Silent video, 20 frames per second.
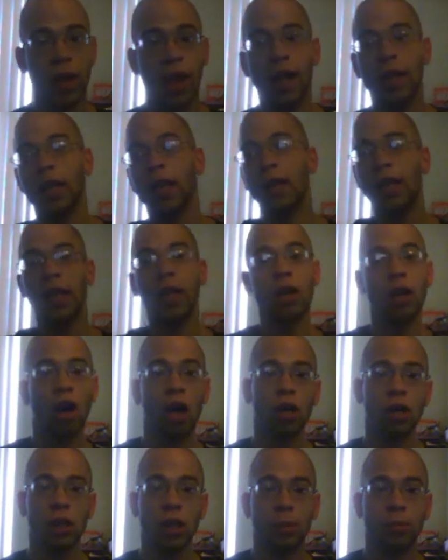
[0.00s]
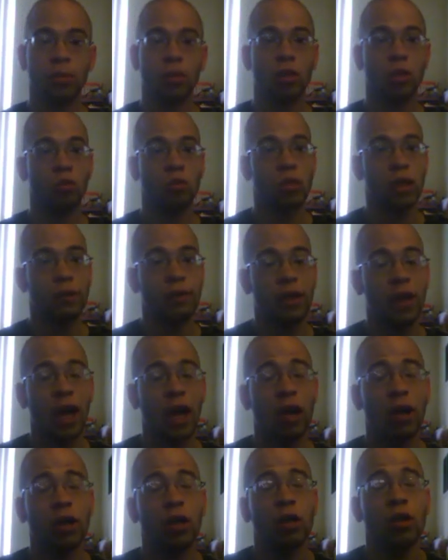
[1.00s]
And then later on in the episodes, which I
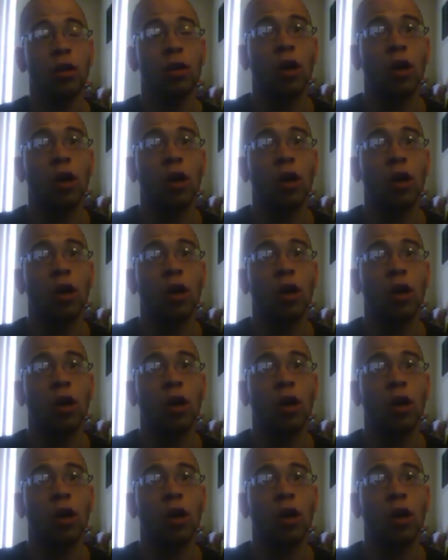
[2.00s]
forgot